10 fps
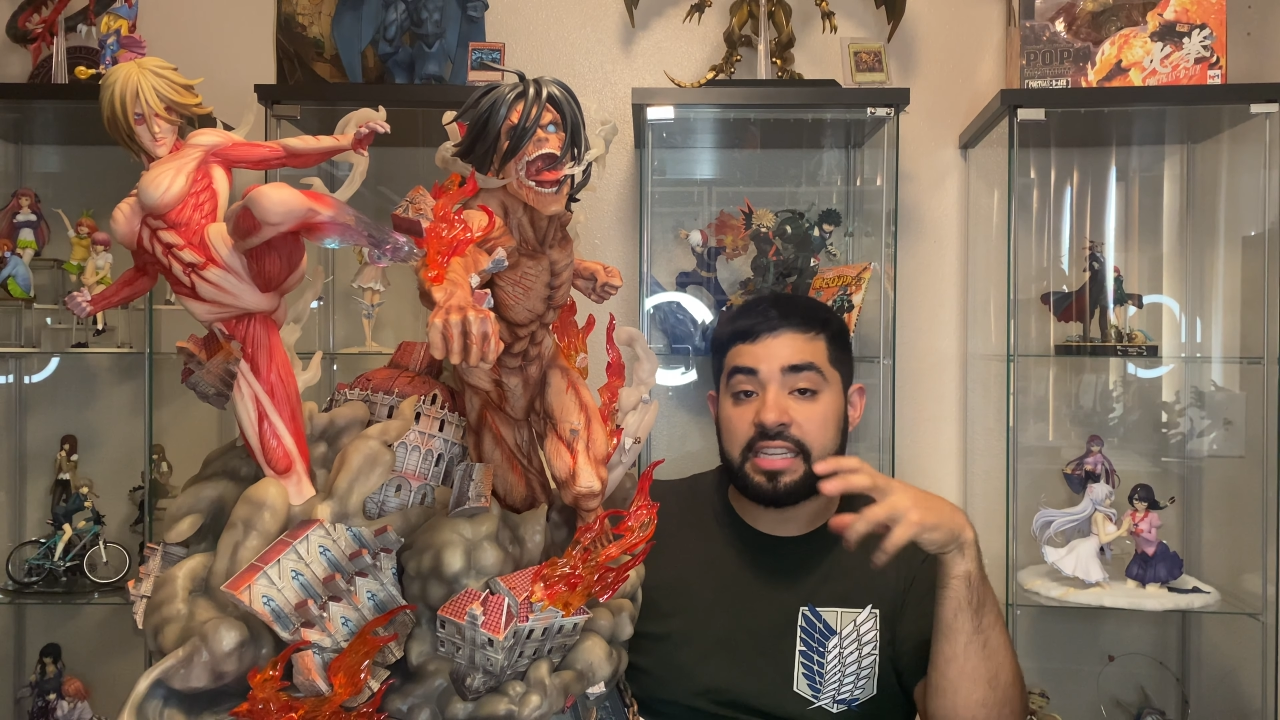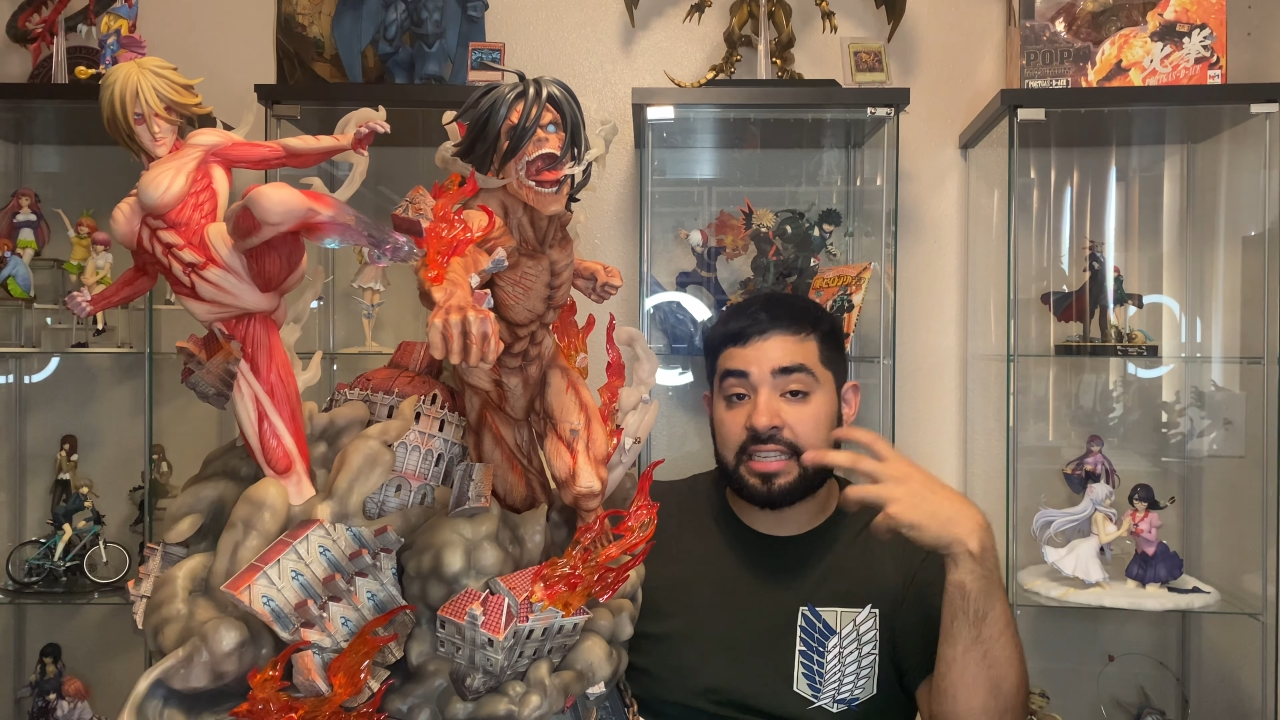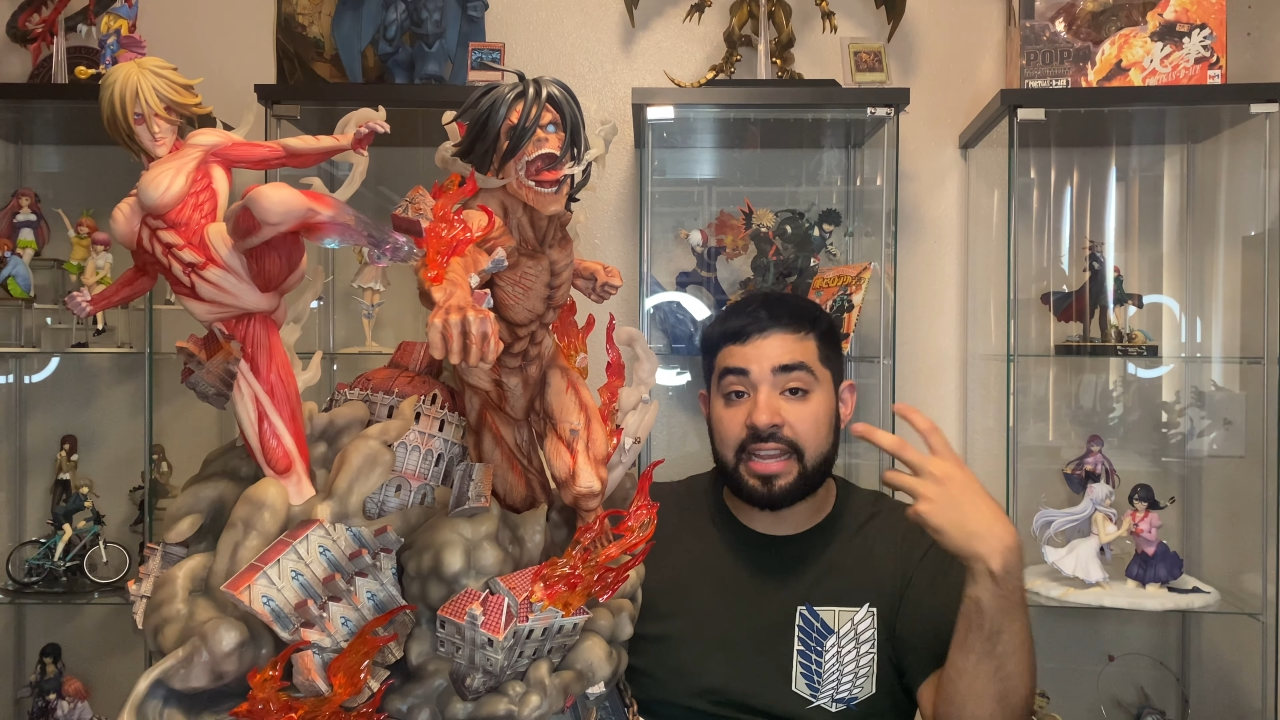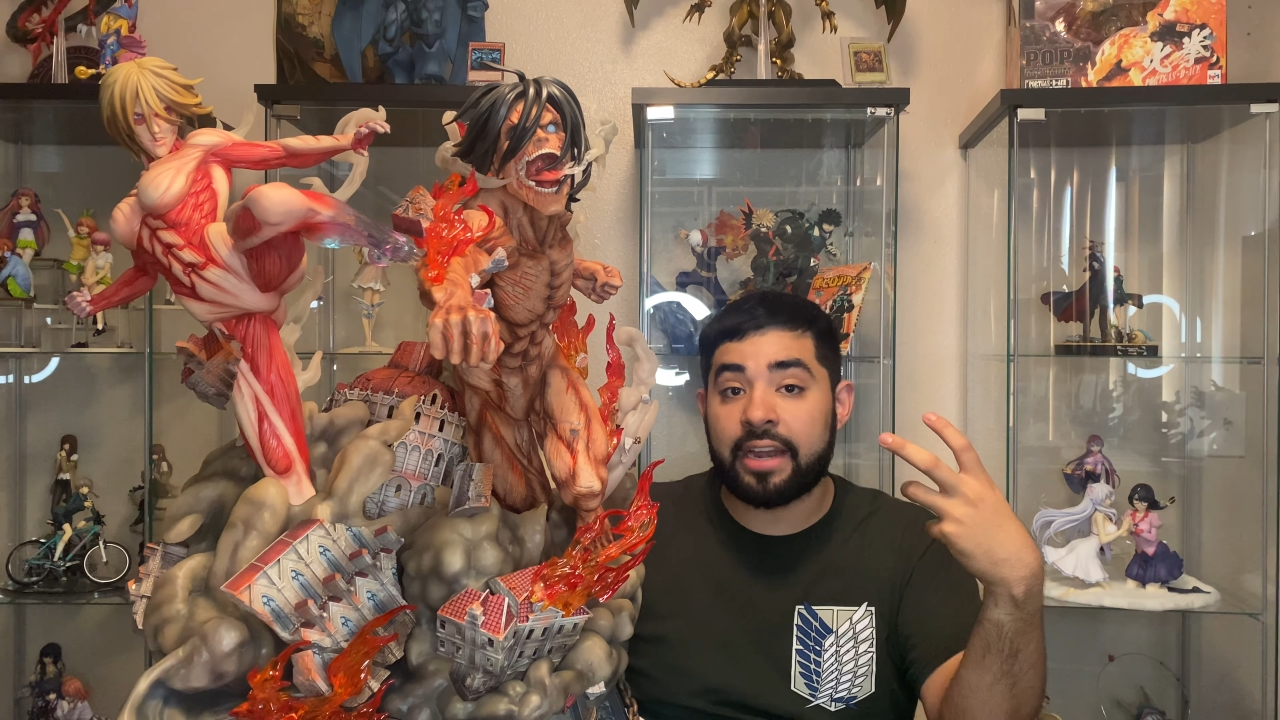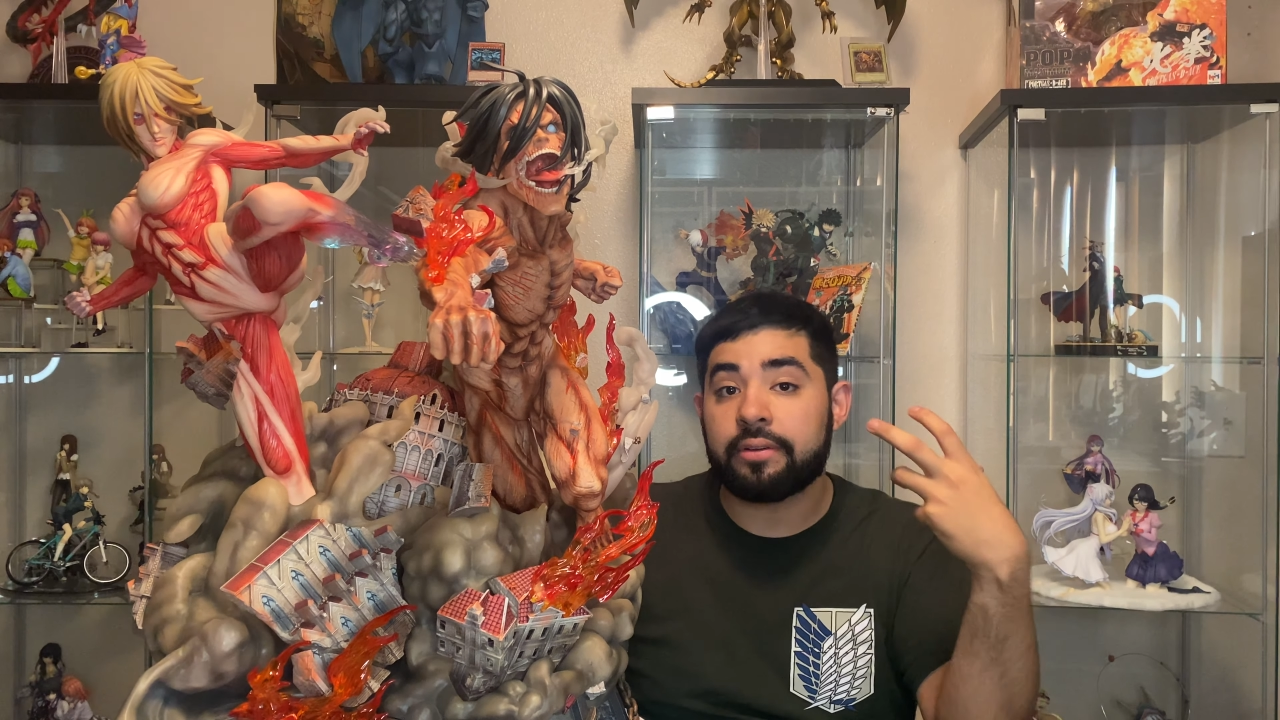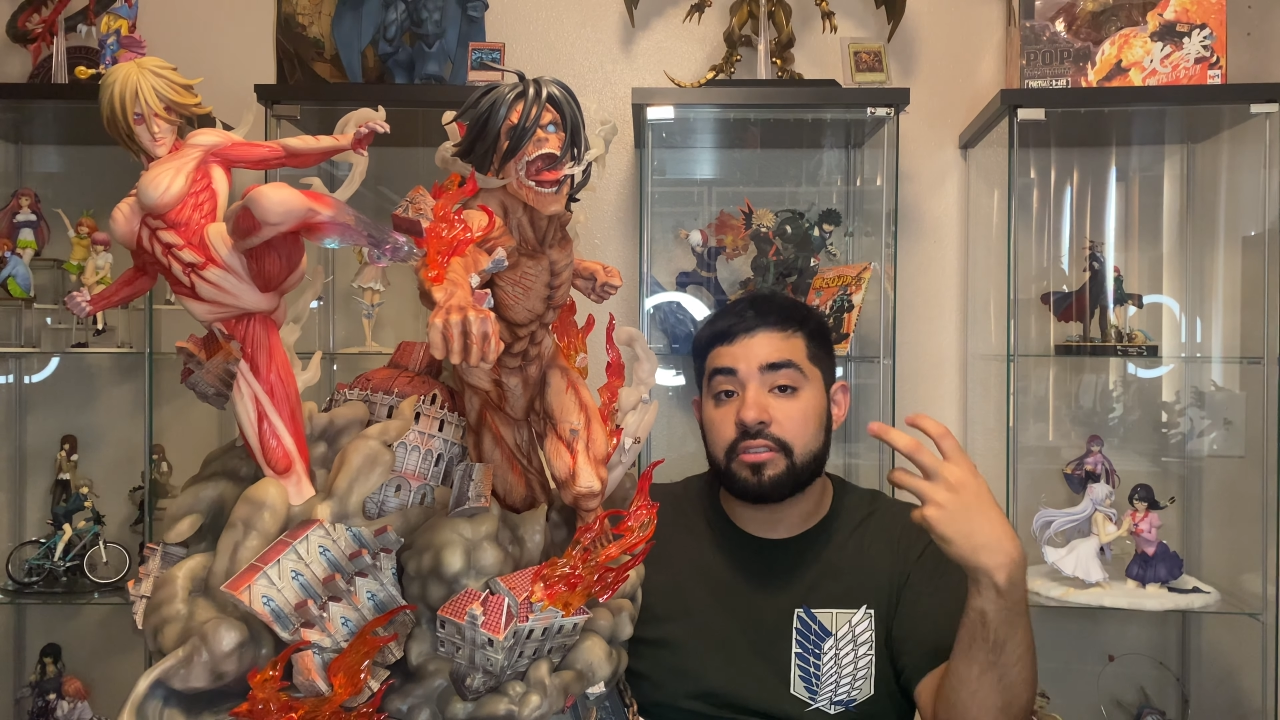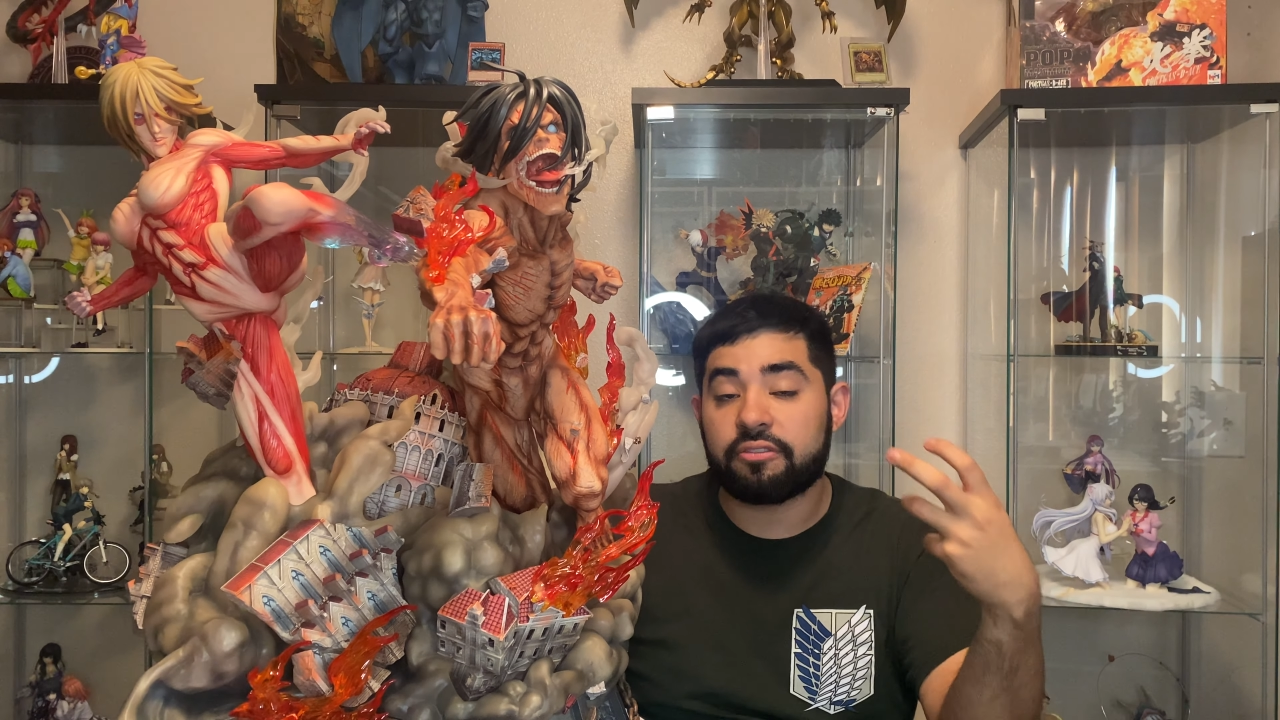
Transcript: is Eren's